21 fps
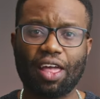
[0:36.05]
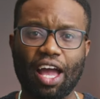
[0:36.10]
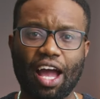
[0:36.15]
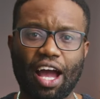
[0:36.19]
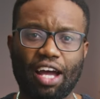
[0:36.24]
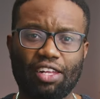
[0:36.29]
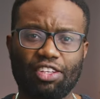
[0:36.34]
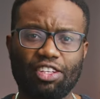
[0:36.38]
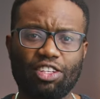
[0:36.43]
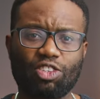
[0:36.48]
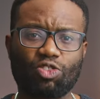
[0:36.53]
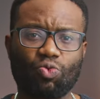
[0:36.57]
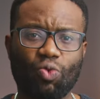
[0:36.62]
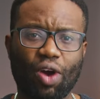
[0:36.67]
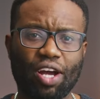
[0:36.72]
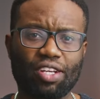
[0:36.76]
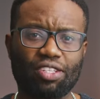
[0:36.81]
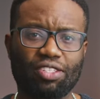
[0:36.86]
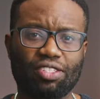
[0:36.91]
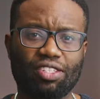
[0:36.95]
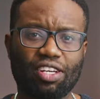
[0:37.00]
I thought it
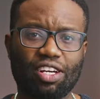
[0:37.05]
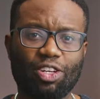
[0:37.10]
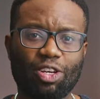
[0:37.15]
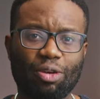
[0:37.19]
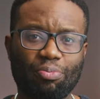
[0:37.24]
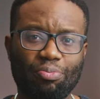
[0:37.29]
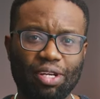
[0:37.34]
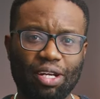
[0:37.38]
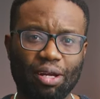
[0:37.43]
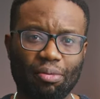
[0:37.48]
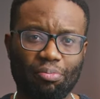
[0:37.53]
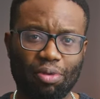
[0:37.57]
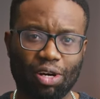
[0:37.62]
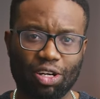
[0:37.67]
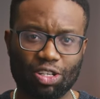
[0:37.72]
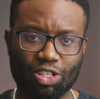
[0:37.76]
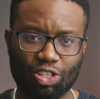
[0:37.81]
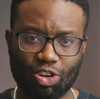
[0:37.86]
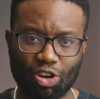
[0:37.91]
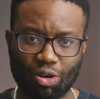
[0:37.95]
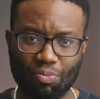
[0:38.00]
wise to tell you a bit
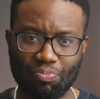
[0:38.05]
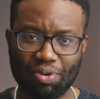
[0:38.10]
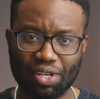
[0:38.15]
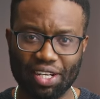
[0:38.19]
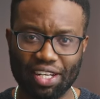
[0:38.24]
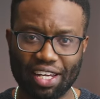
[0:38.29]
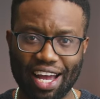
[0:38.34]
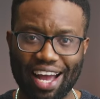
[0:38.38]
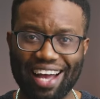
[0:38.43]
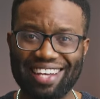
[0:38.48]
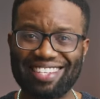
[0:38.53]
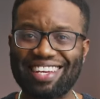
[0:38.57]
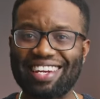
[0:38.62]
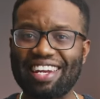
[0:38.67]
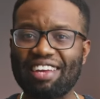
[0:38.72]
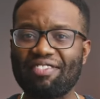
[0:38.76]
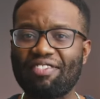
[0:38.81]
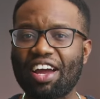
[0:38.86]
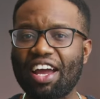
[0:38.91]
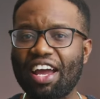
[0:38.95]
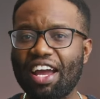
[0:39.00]
about the company, as I
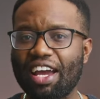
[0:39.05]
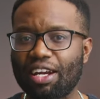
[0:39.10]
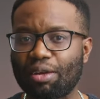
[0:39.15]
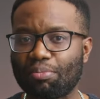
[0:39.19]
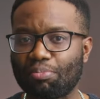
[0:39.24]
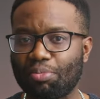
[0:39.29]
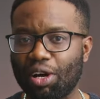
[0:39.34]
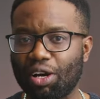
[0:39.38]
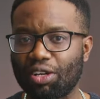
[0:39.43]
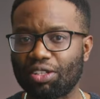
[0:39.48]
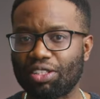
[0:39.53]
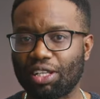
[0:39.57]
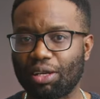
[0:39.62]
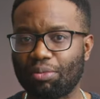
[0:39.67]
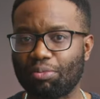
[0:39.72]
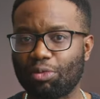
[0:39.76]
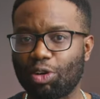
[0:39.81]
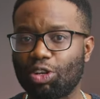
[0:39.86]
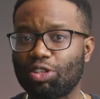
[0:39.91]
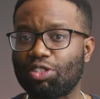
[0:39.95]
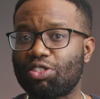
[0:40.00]
never heard about
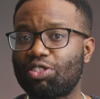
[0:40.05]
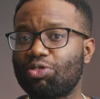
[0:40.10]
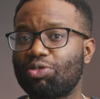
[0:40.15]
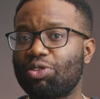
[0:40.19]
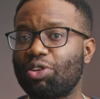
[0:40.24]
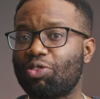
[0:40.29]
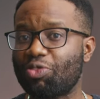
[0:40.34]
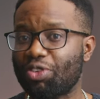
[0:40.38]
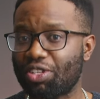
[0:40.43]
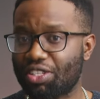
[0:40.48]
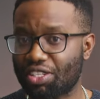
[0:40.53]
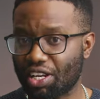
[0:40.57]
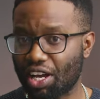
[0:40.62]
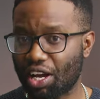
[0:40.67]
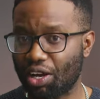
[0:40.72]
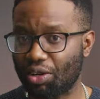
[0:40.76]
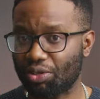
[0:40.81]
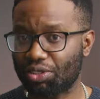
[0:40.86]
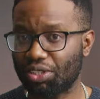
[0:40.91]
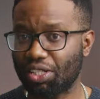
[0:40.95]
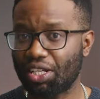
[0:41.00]
them until they reached
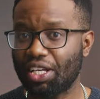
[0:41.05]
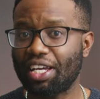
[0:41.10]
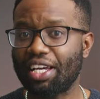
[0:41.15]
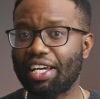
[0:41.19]
out.